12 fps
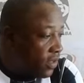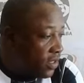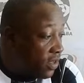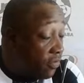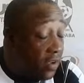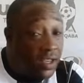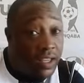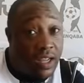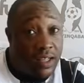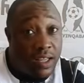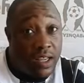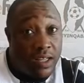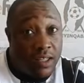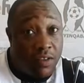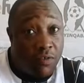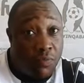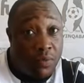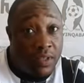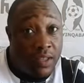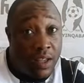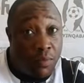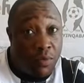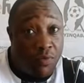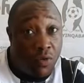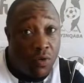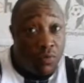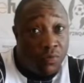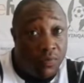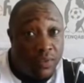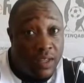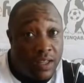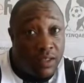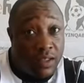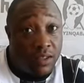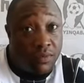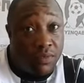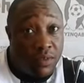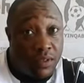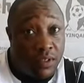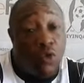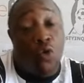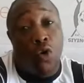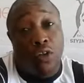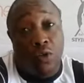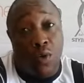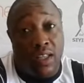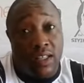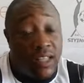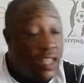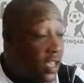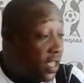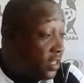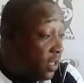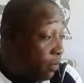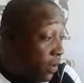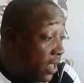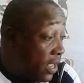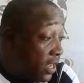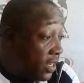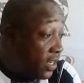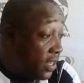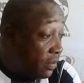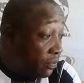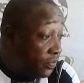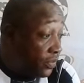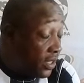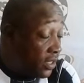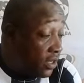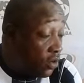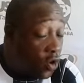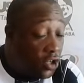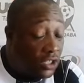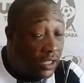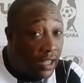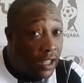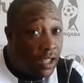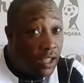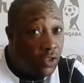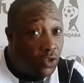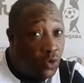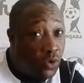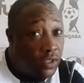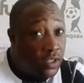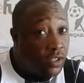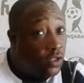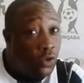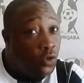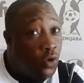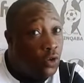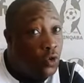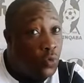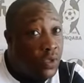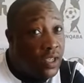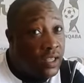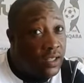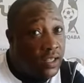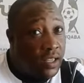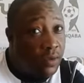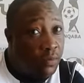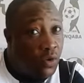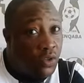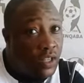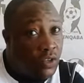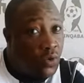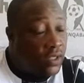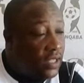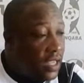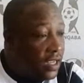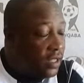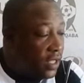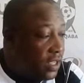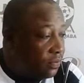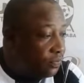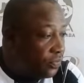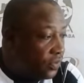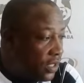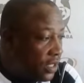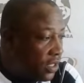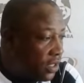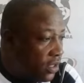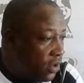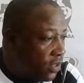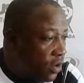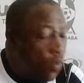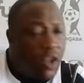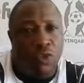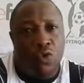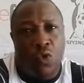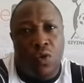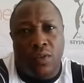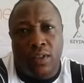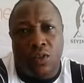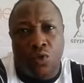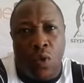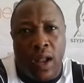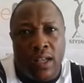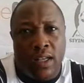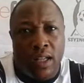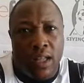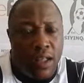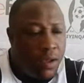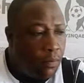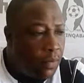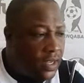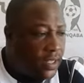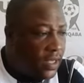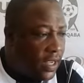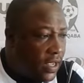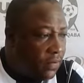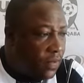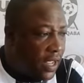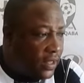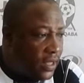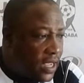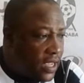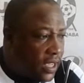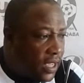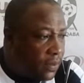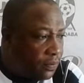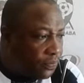there's a Fania there, they've been here before. The coach was here as a player and as a coach. So it's not going to be easy, because I don't think they want to lose this one. But I think